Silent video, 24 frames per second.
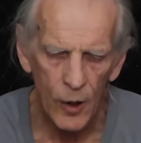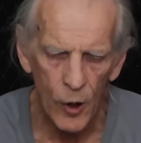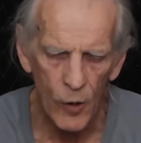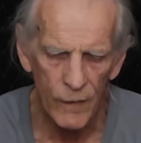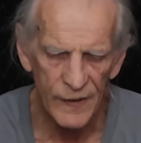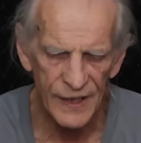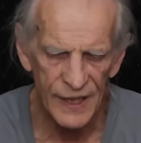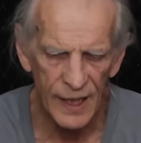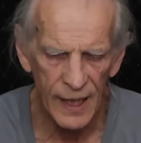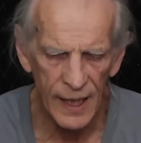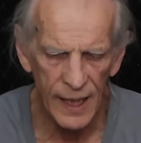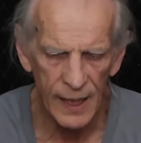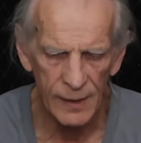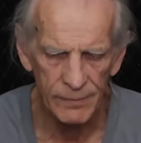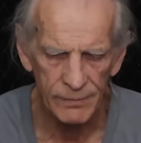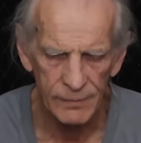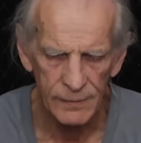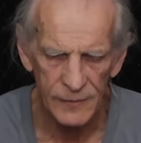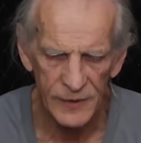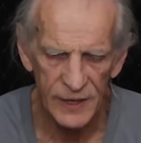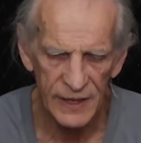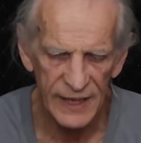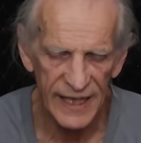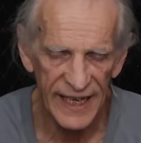Over
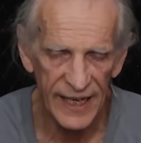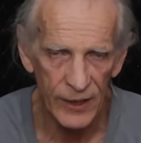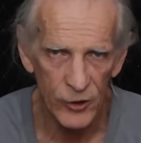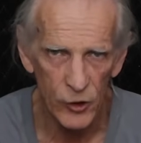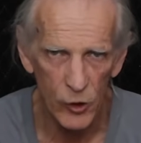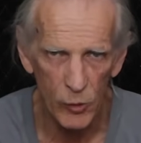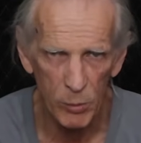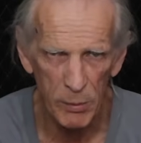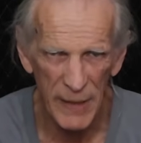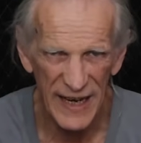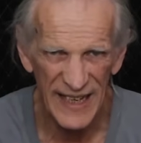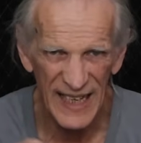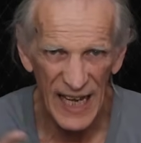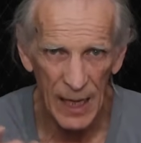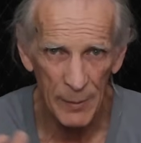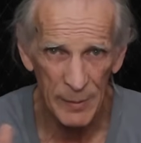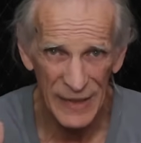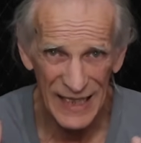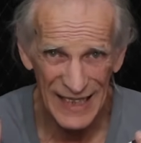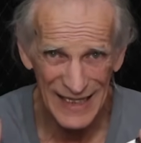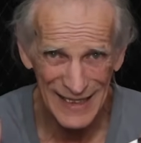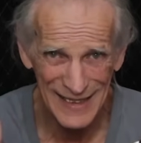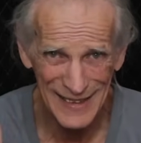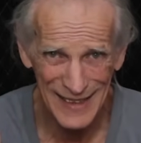time, this handle may
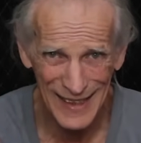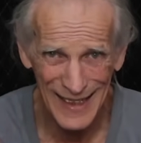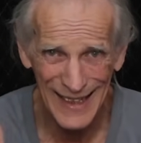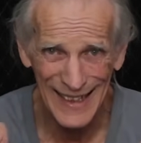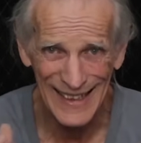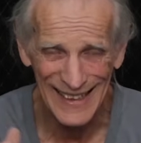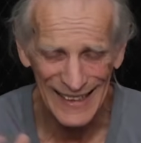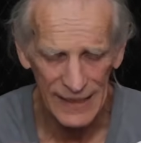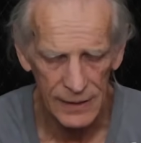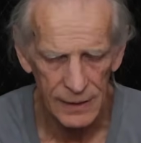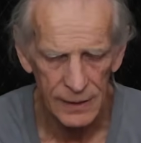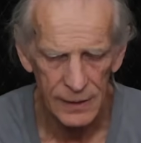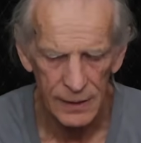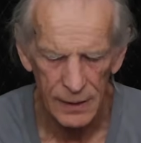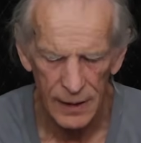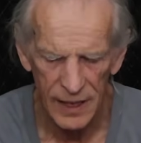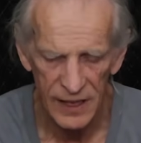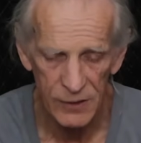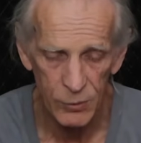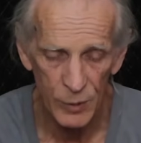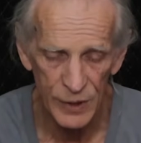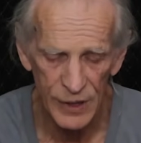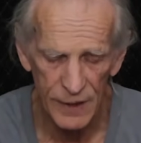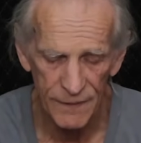not be as tight
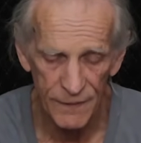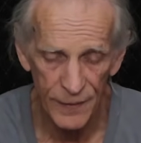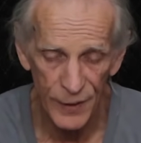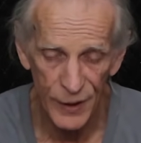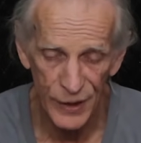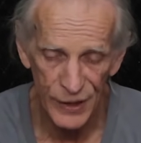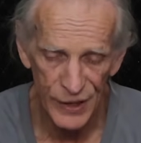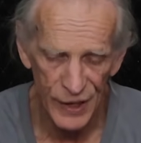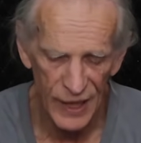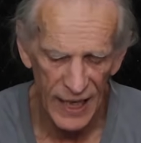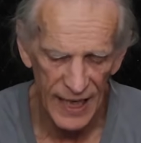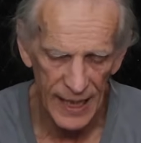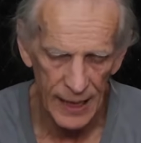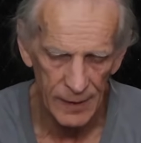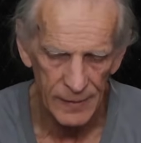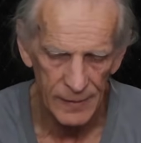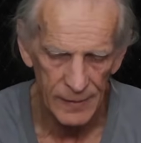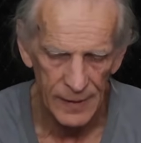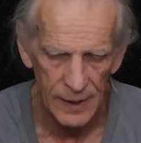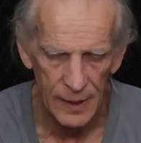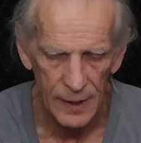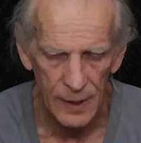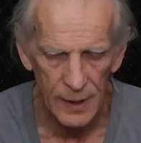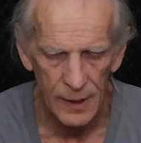as when you first got it,
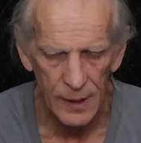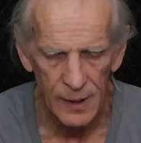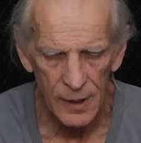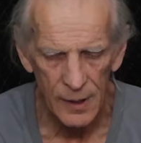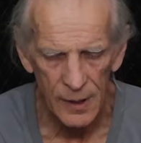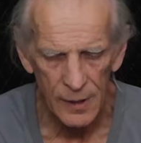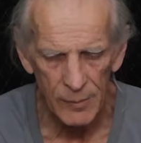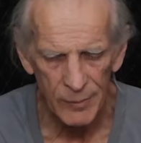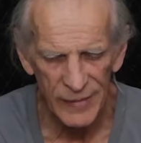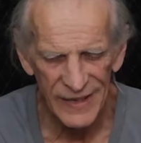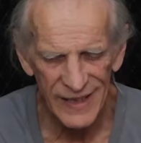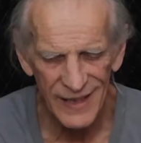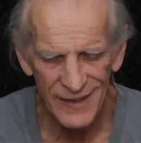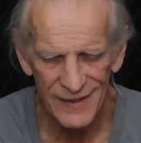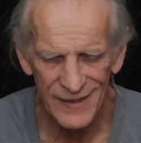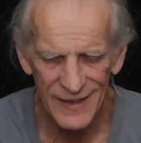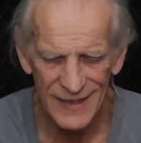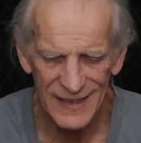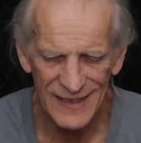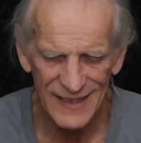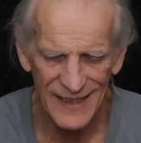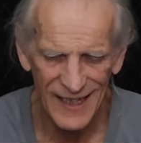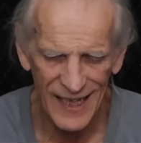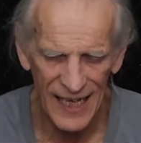because
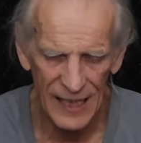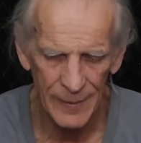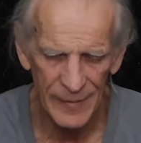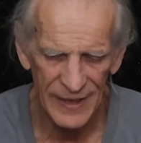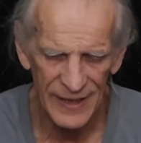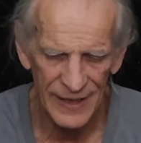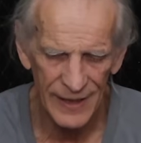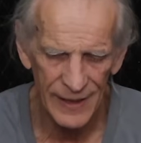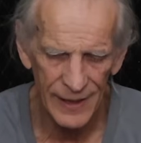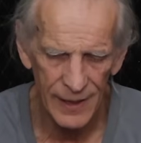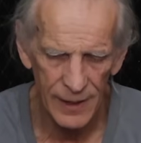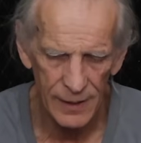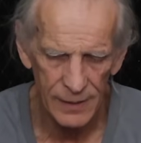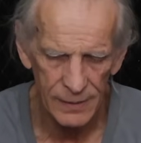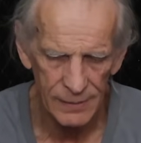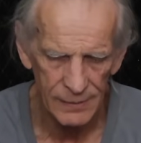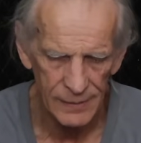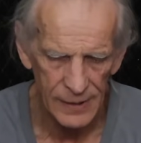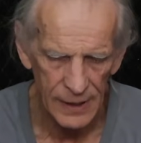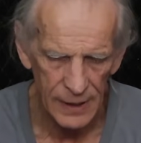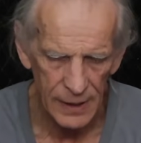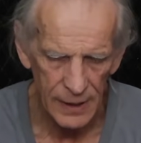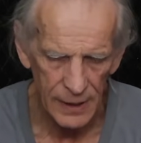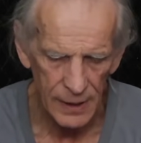this diamond here
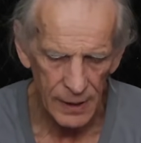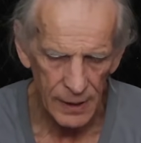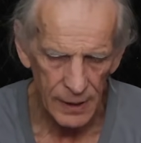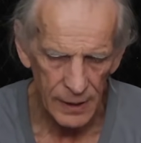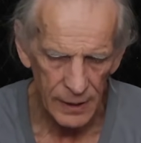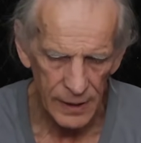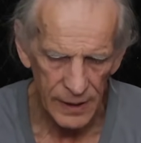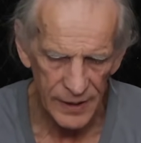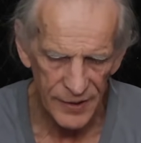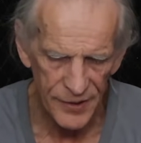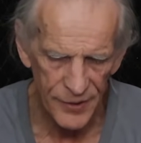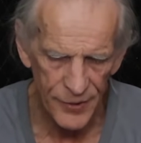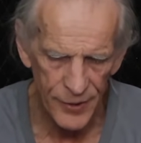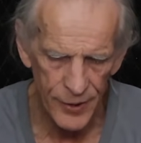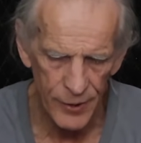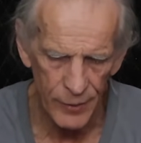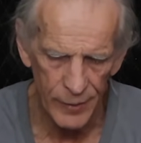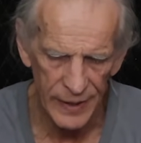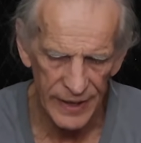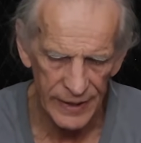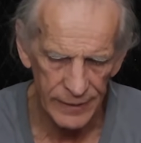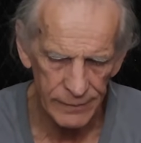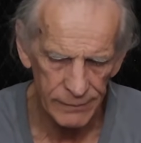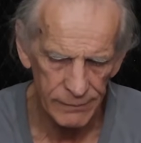is
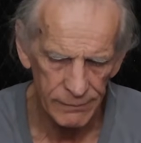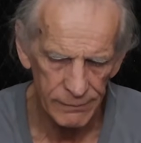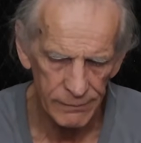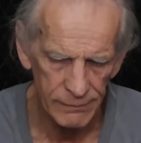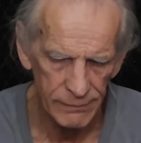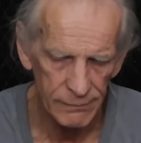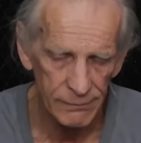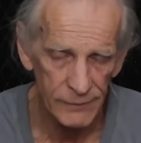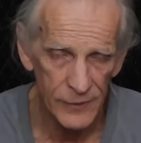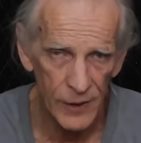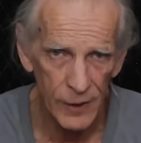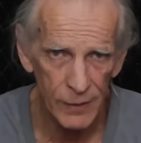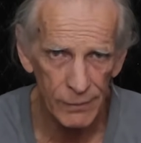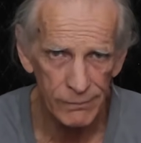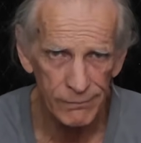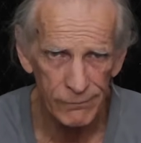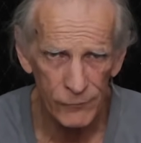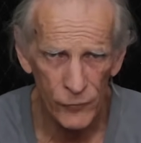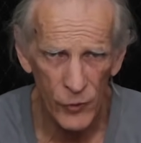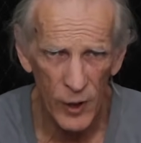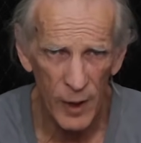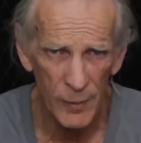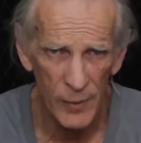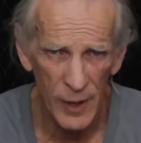chewing the
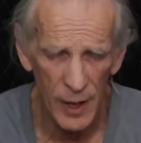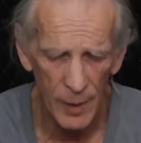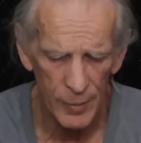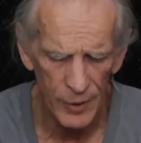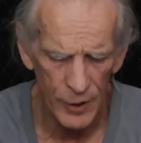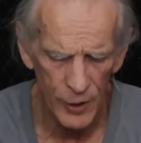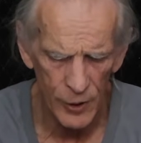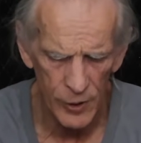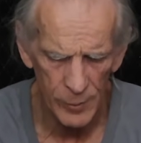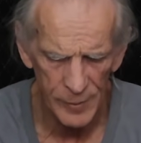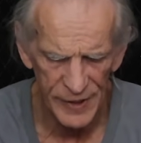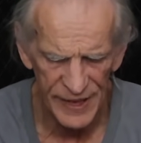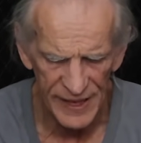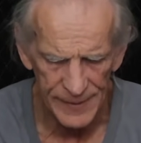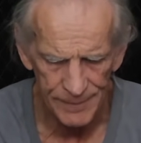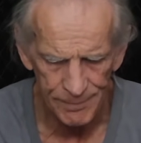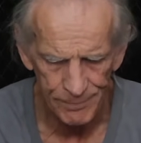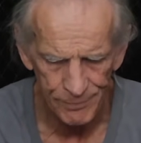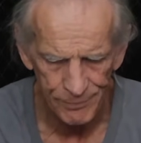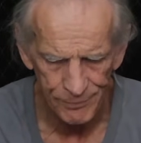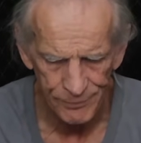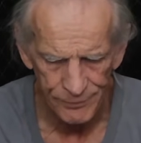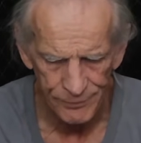rubber up a little bit.